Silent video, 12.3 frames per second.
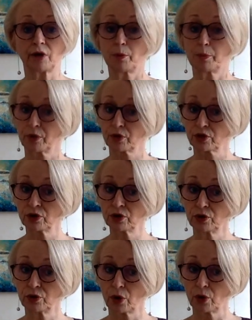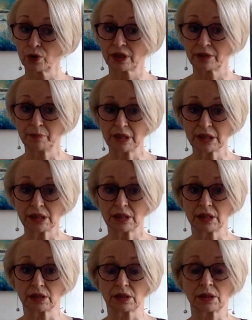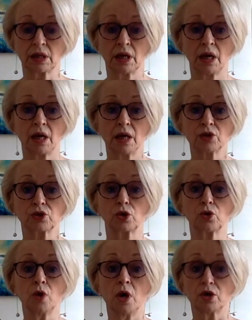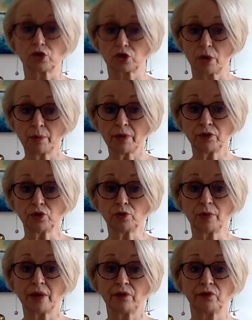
our personal growth and business. So some of you may